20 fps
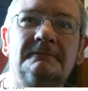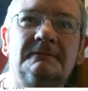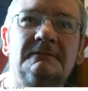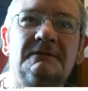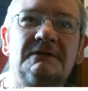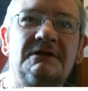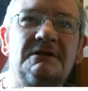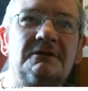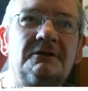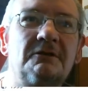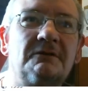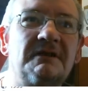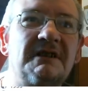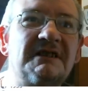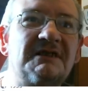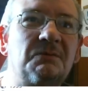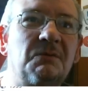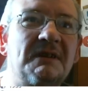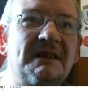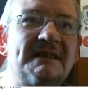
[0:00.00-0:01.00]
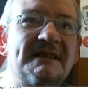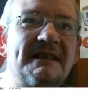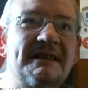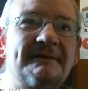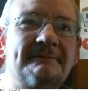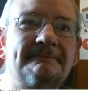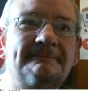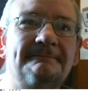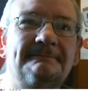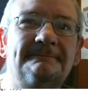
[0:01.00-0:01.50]
It's not this one, is it?
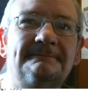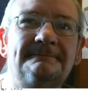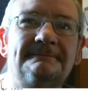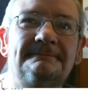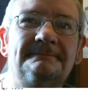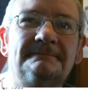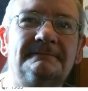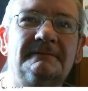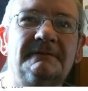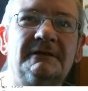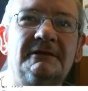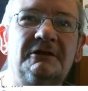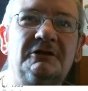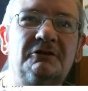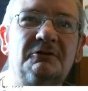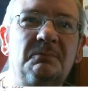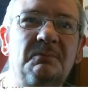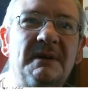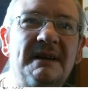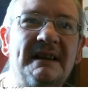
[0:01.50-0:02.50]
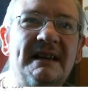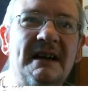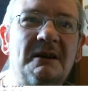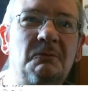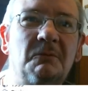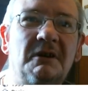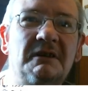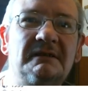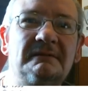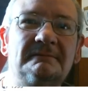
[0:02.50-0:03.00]
It could be that
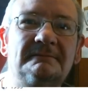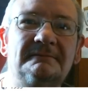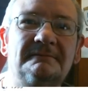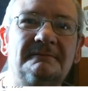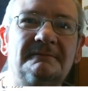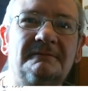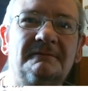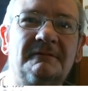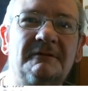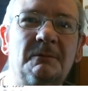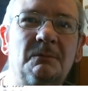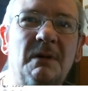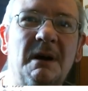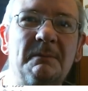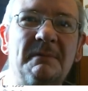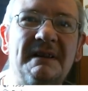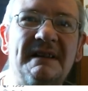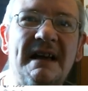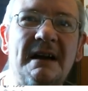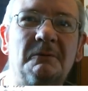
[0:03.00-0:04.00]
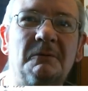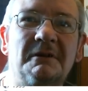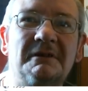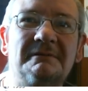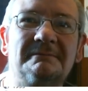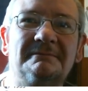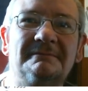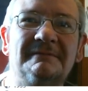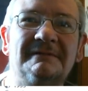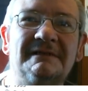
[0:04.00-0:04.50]
one, or it might be that one.
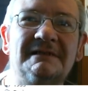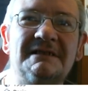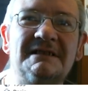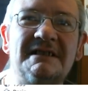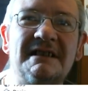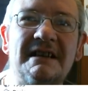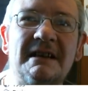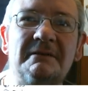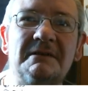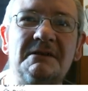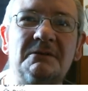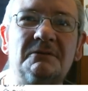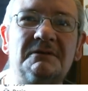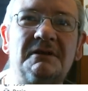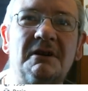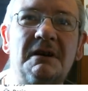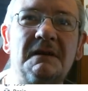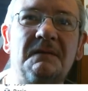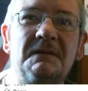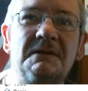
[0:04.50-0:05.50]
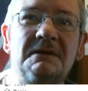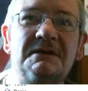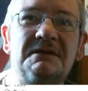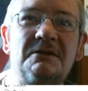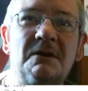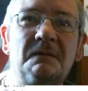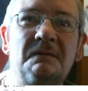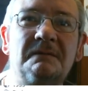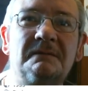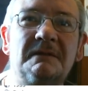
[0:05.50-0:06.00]
See how it sort of diverts
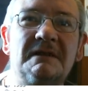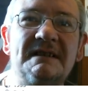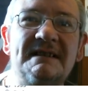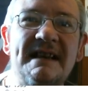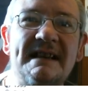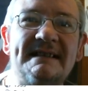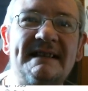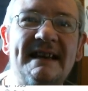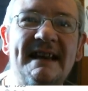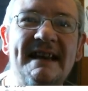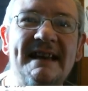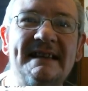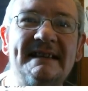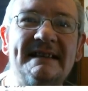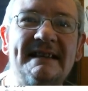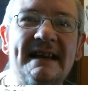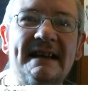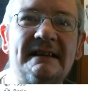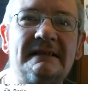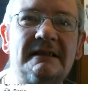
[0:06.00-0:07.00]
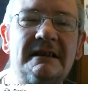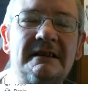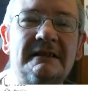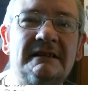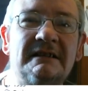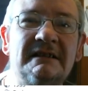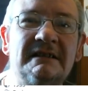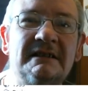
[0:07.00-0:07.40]
off. It says inn there, look.